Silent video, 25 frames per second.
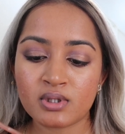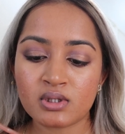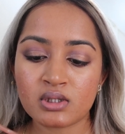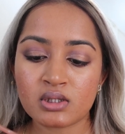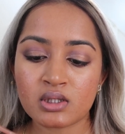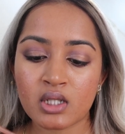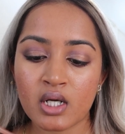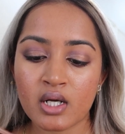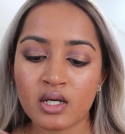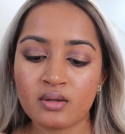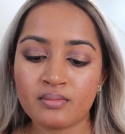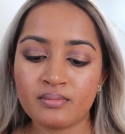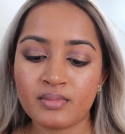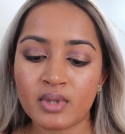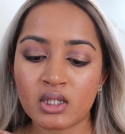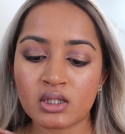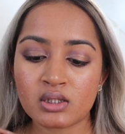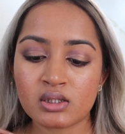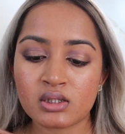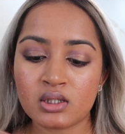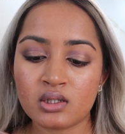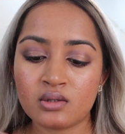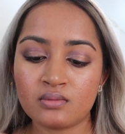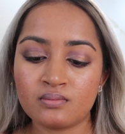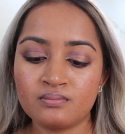Let's kind of
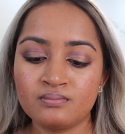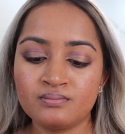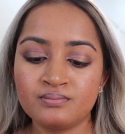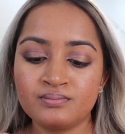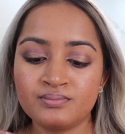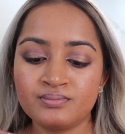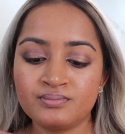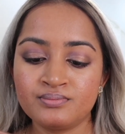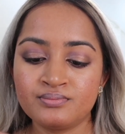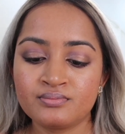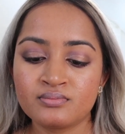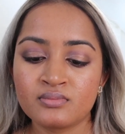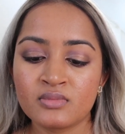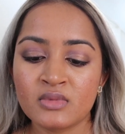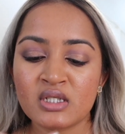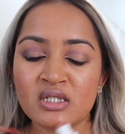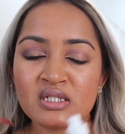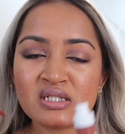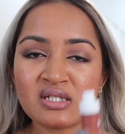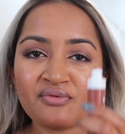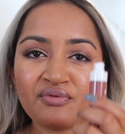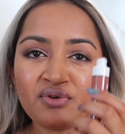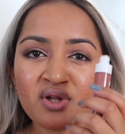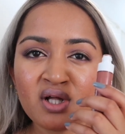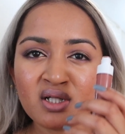mix it.
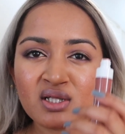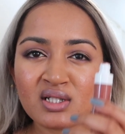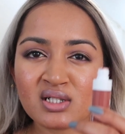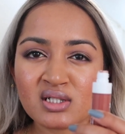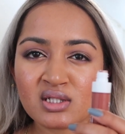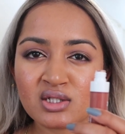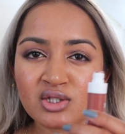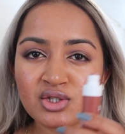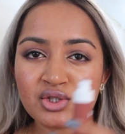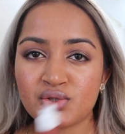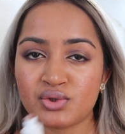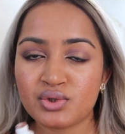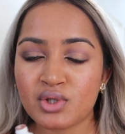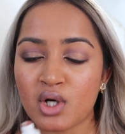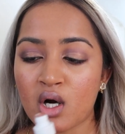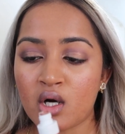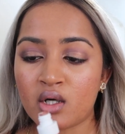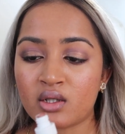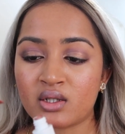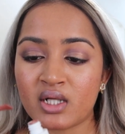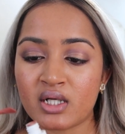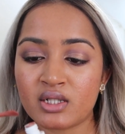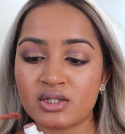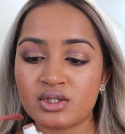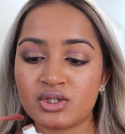Because I feel like this is too
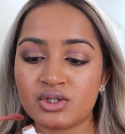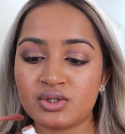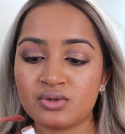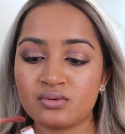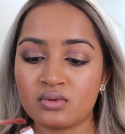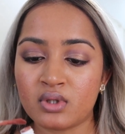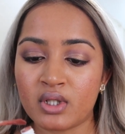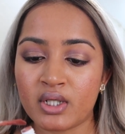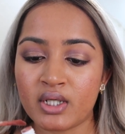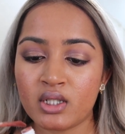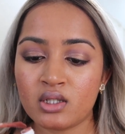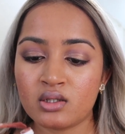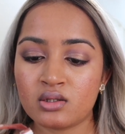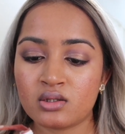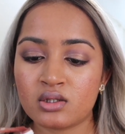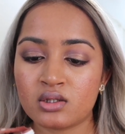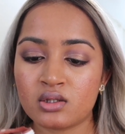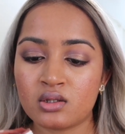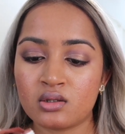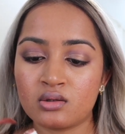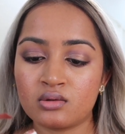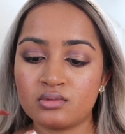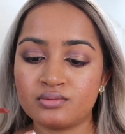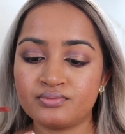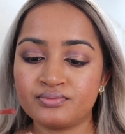dark, that's too light,
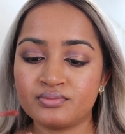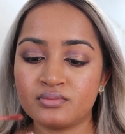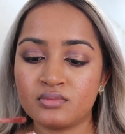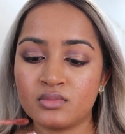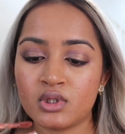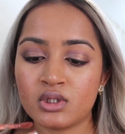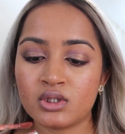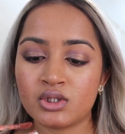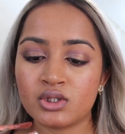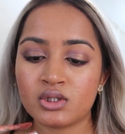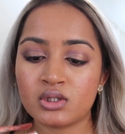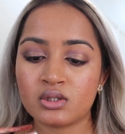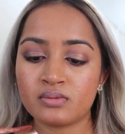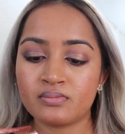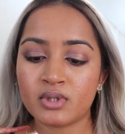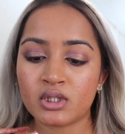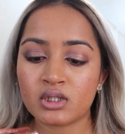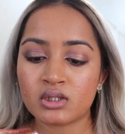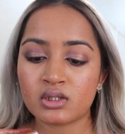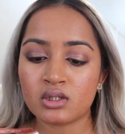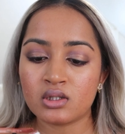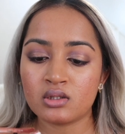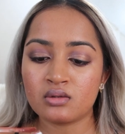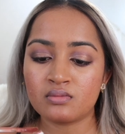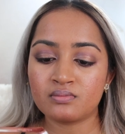so let's just
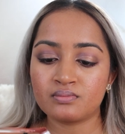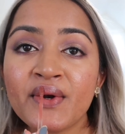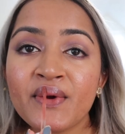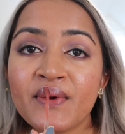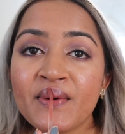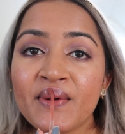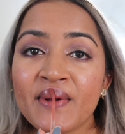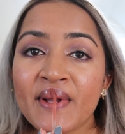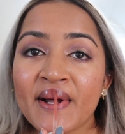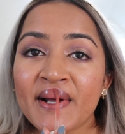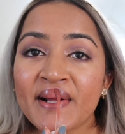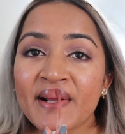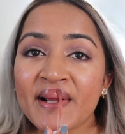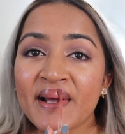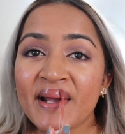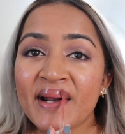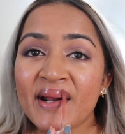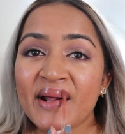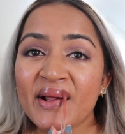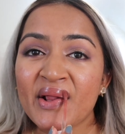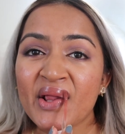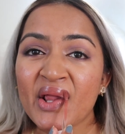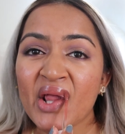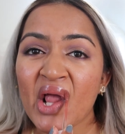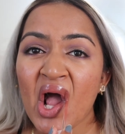mix it. I do like that
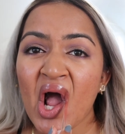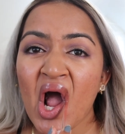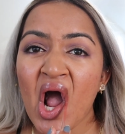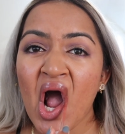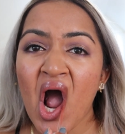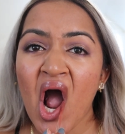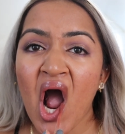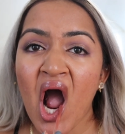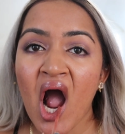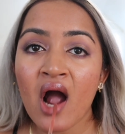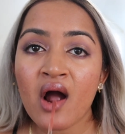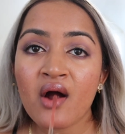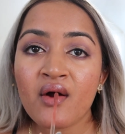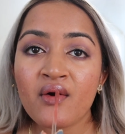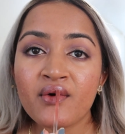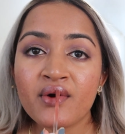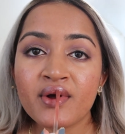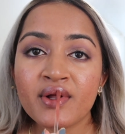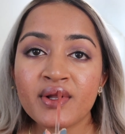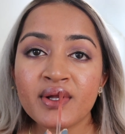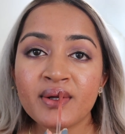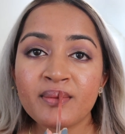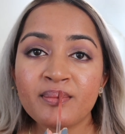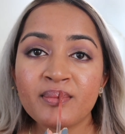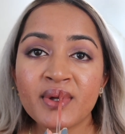it's
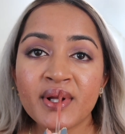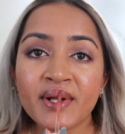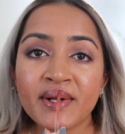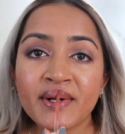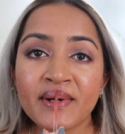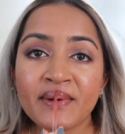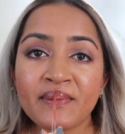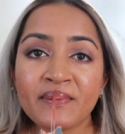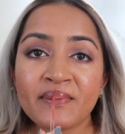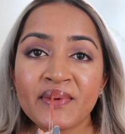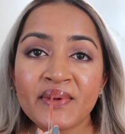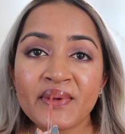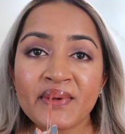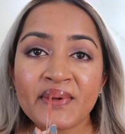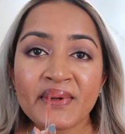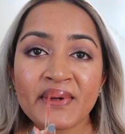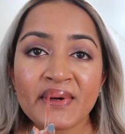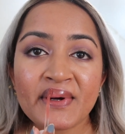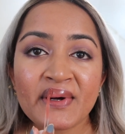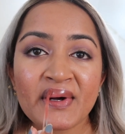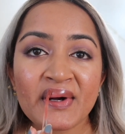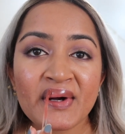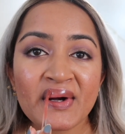really blendable.